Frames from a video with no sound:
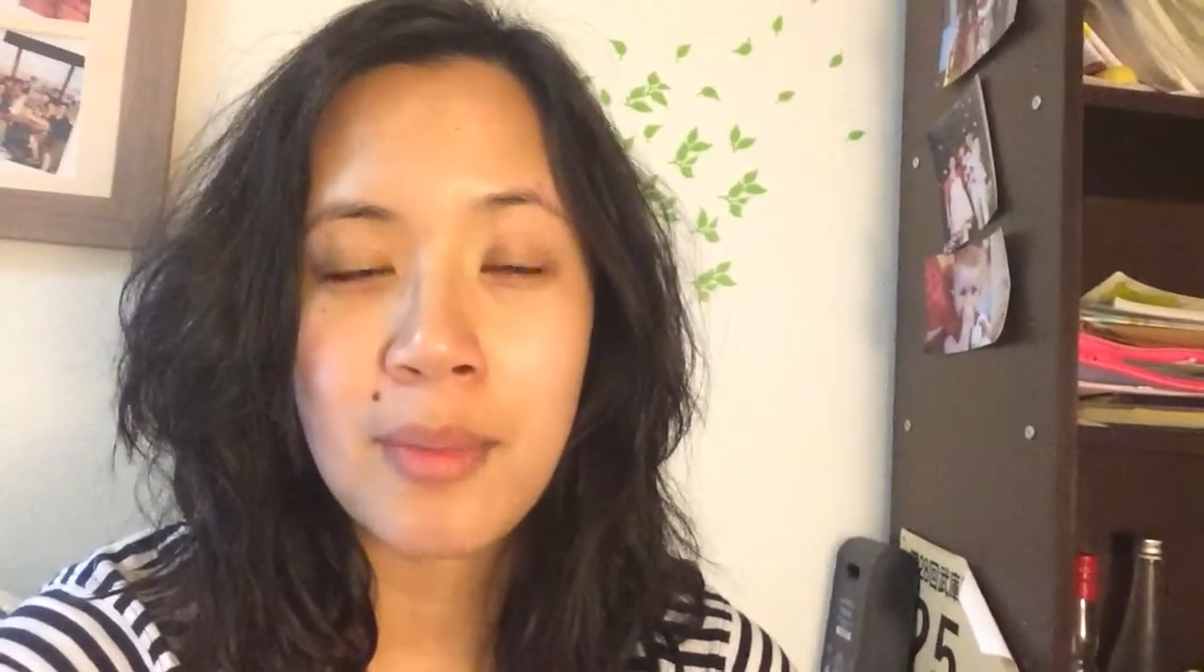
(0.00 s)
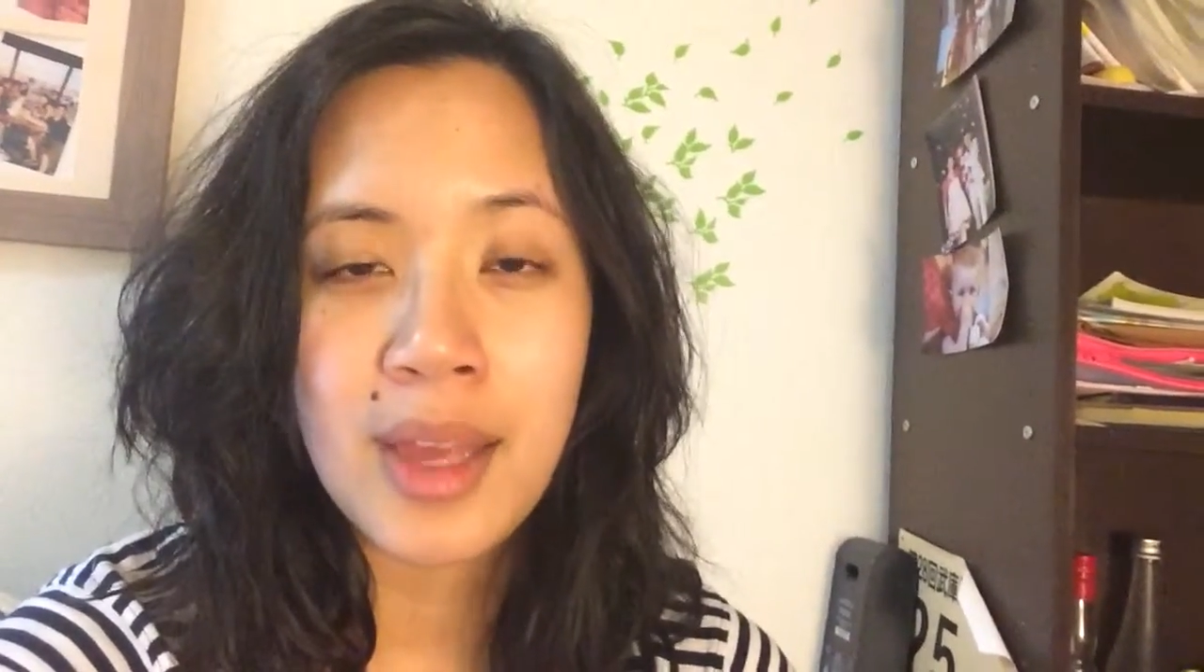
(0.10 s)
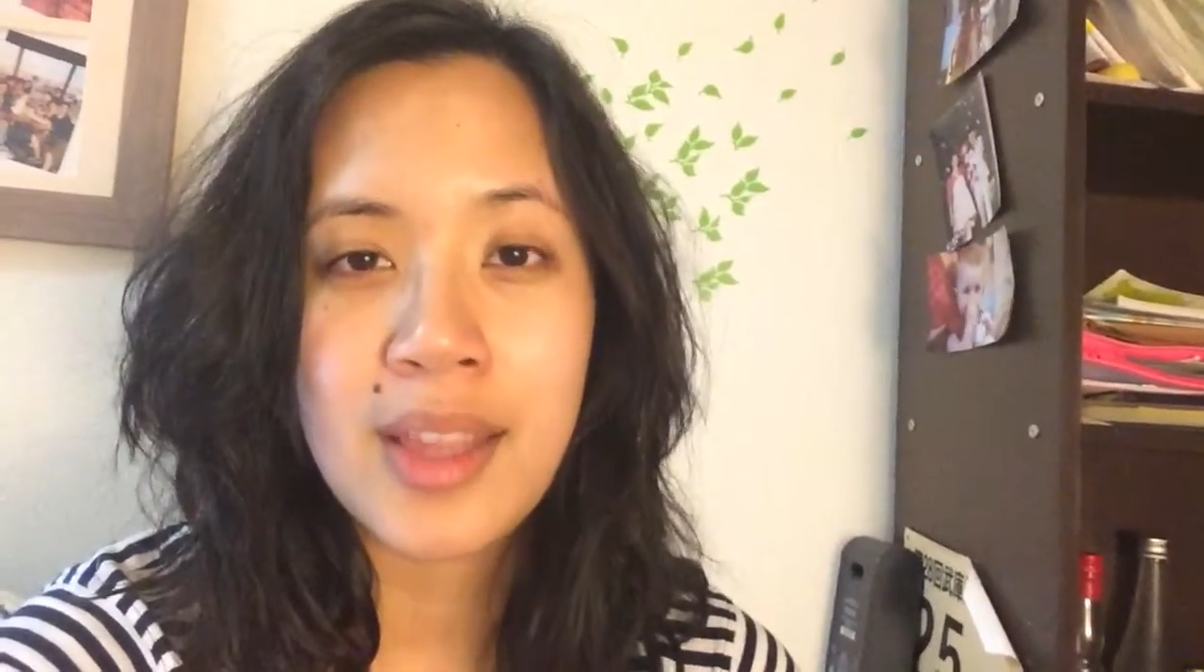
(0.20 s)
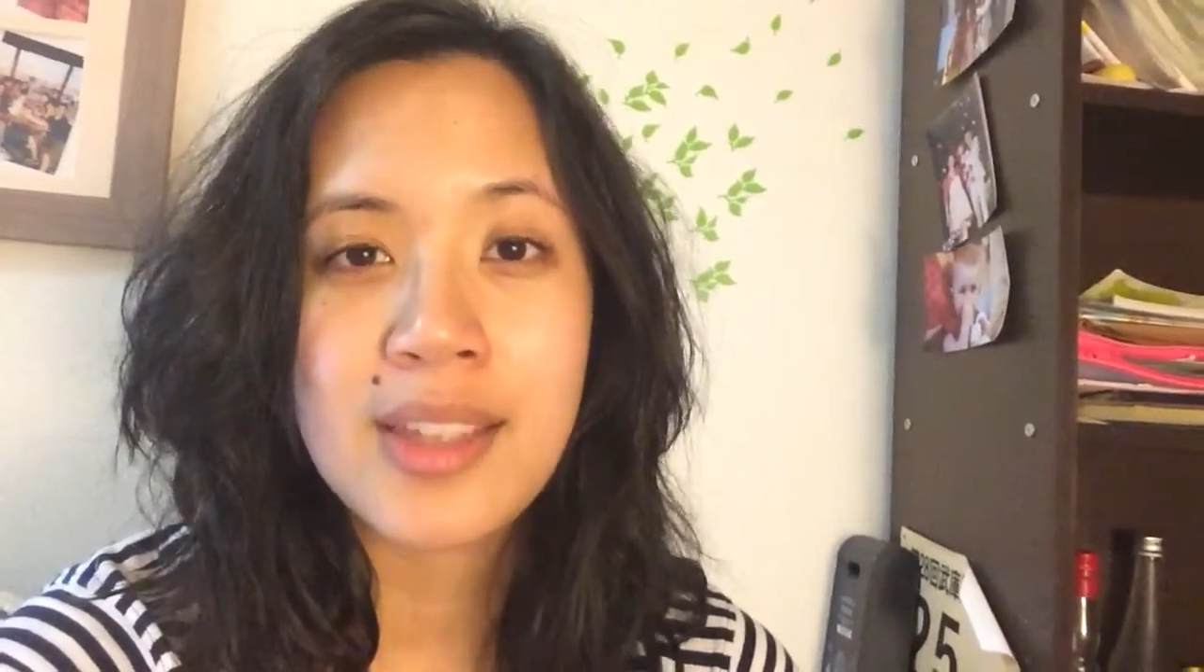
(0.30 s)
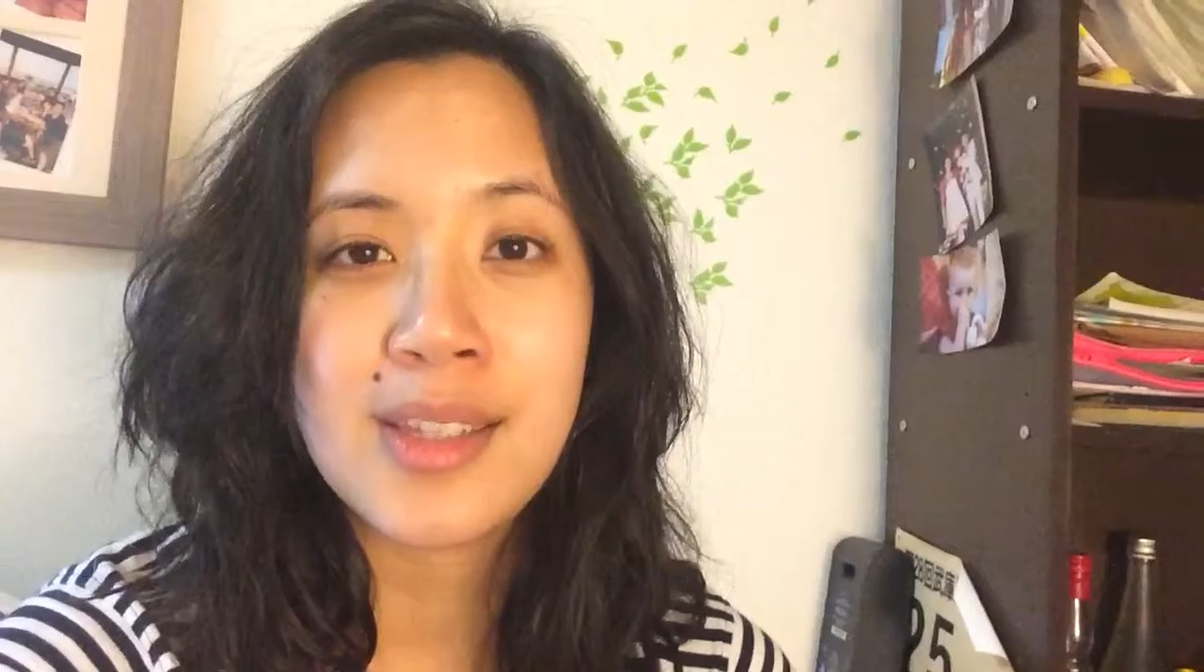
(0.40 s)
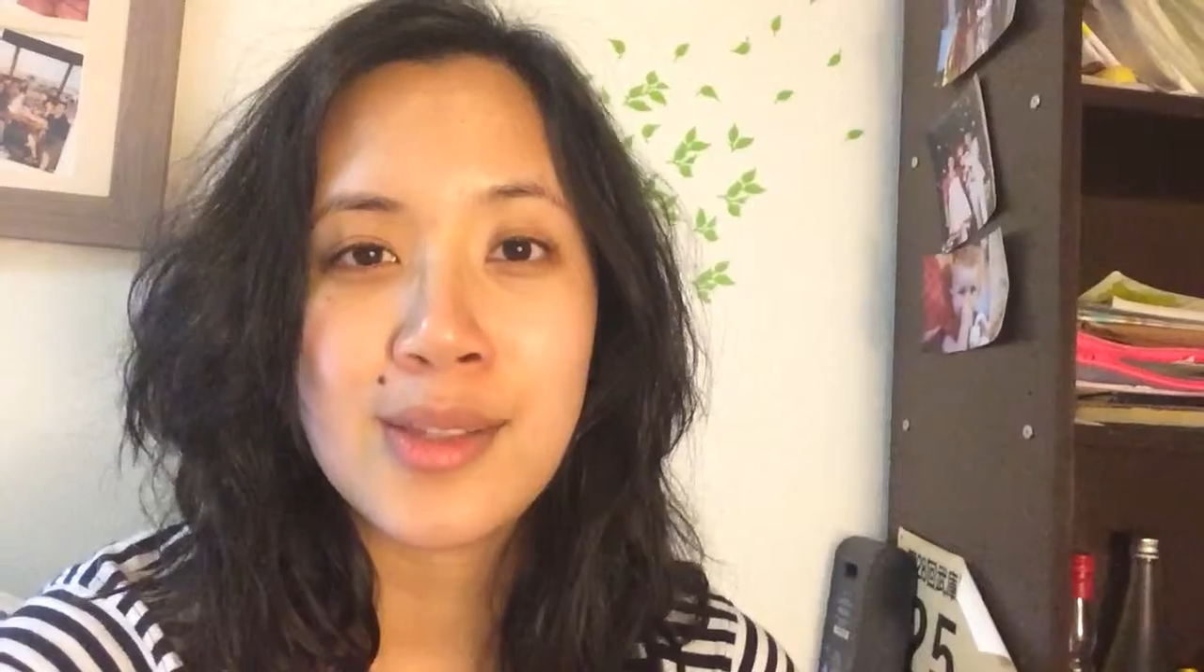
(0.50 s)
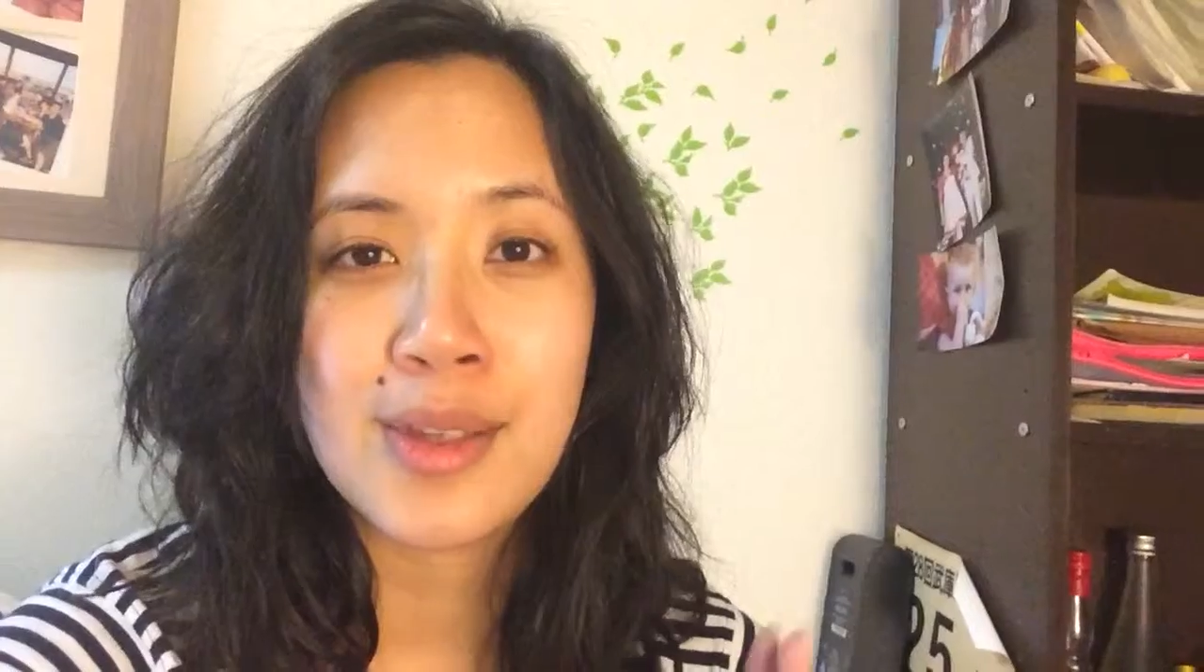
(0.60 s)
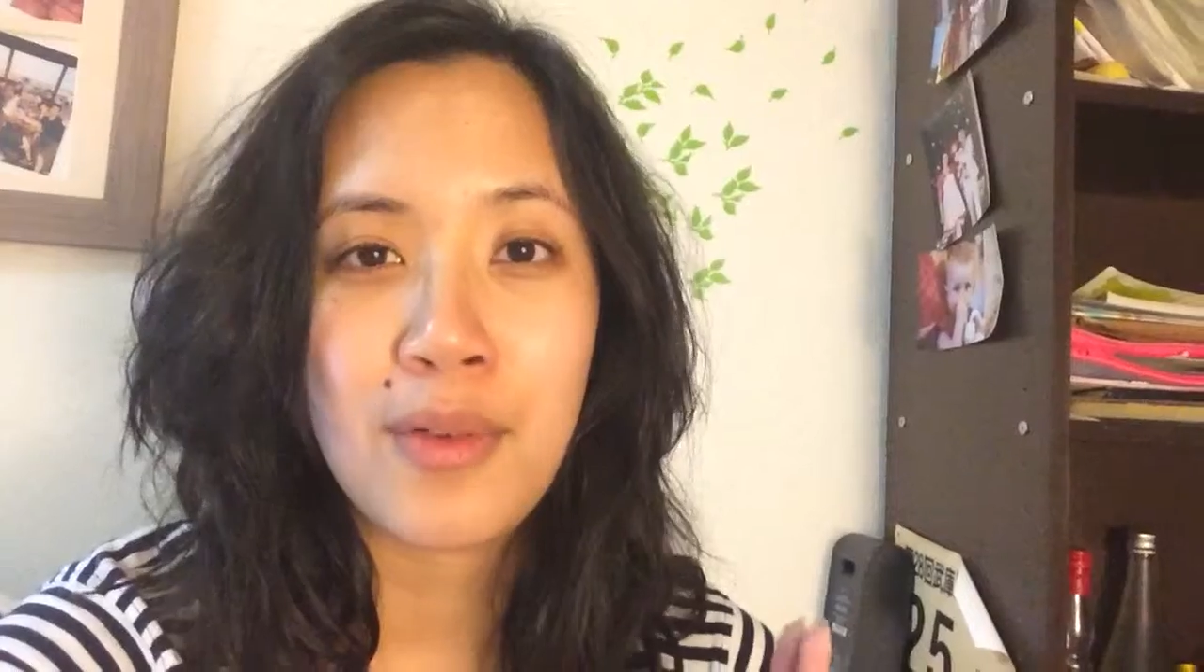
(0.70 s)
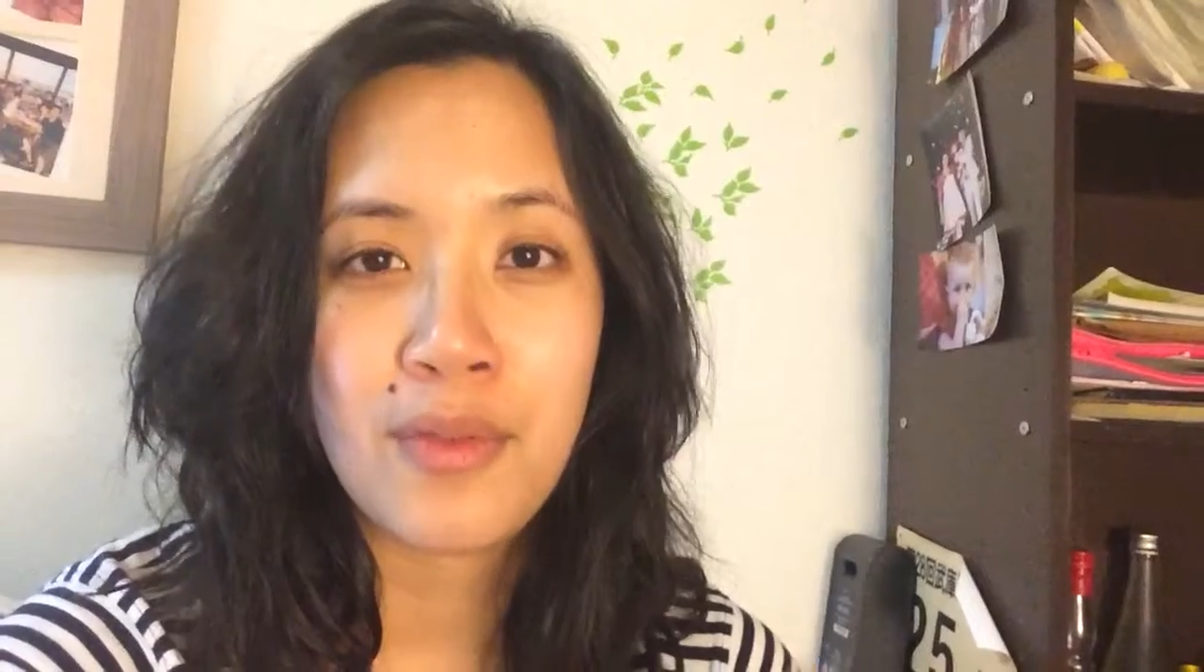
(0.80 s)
My lessons are